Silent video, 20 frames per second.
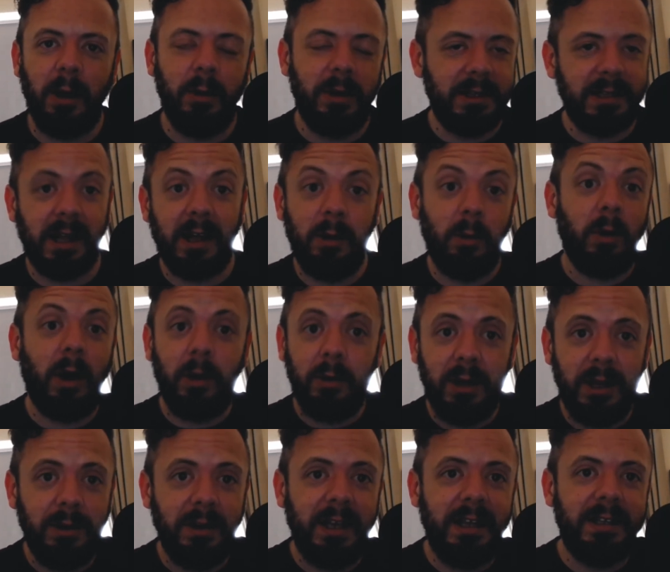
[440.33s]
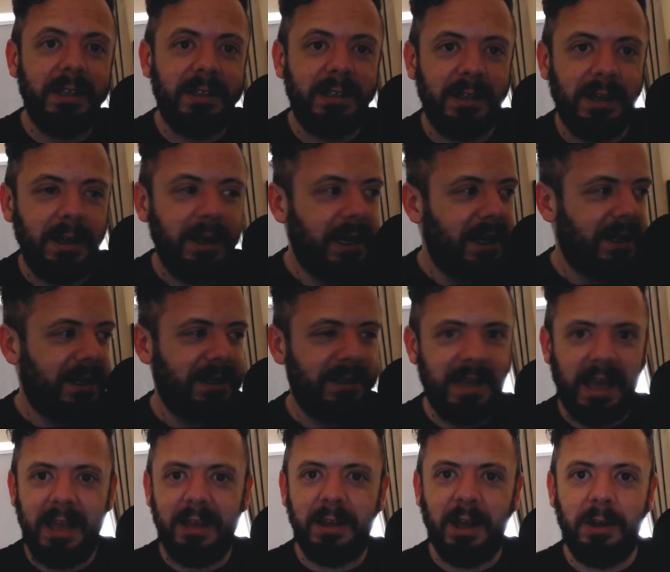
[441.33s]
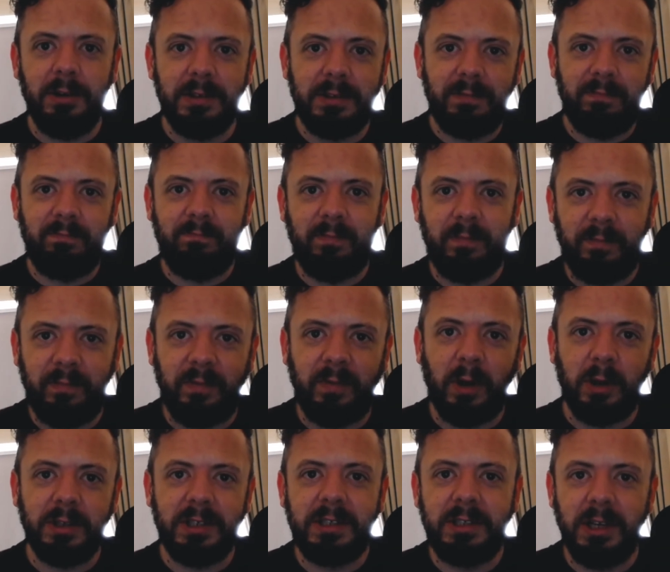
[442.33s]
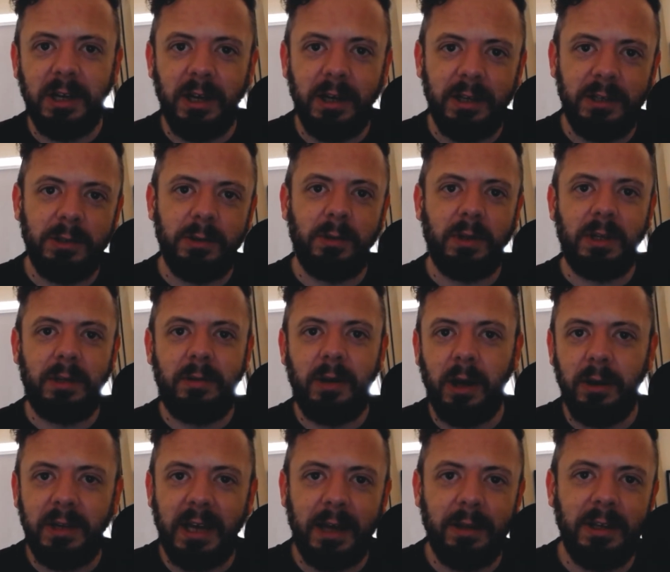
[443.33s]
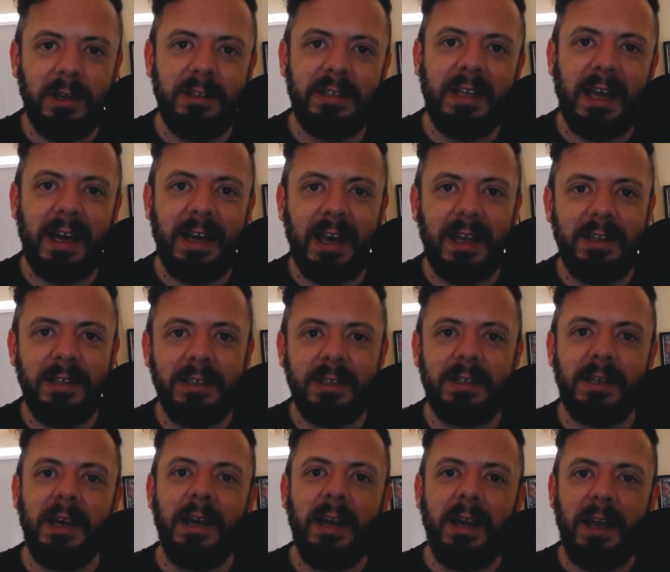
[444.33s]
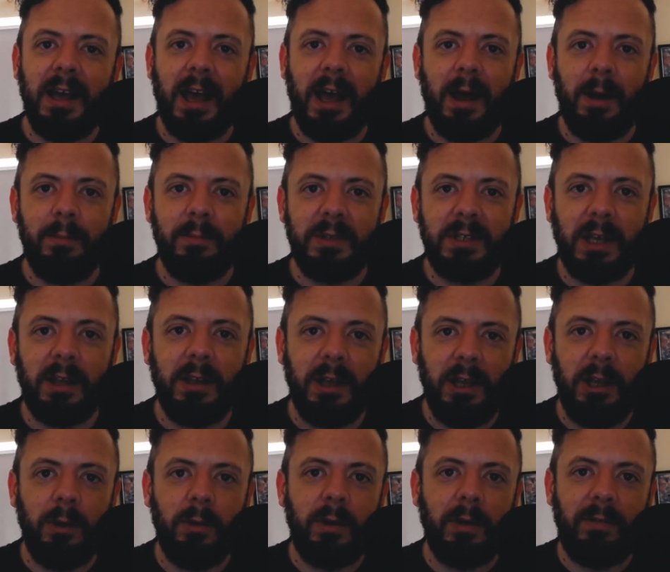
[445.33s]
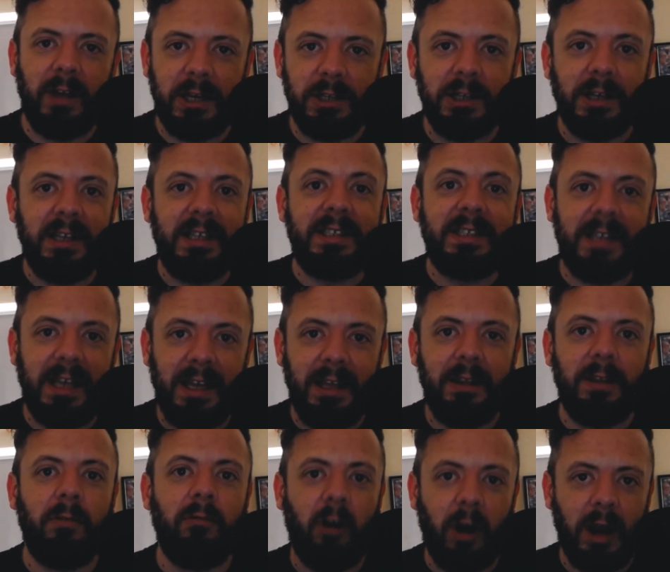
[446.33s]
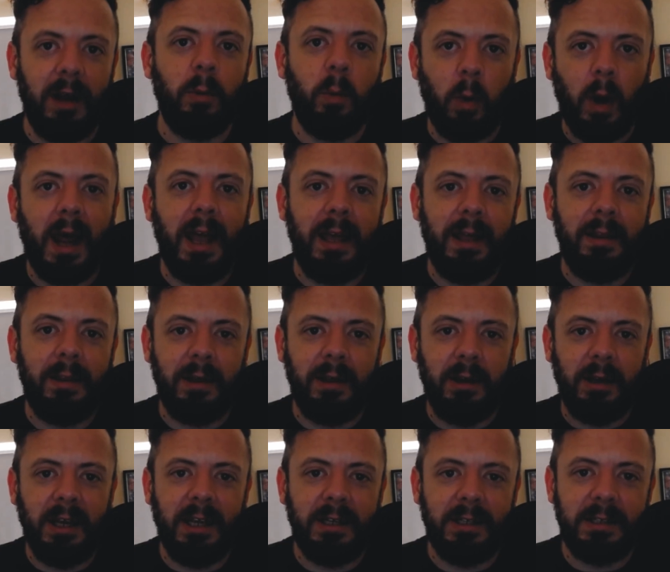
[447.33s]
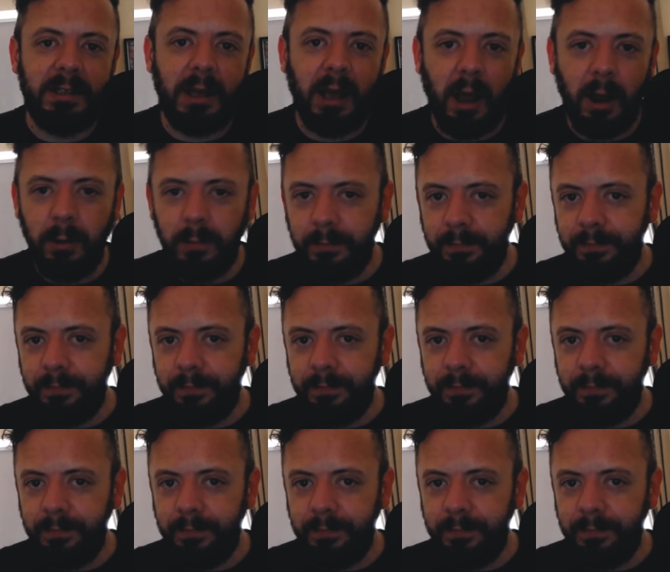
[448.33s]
It's like, well, you needed to take those false turns or go down those dead ends so that you'd eventually see the right way that you needed to go.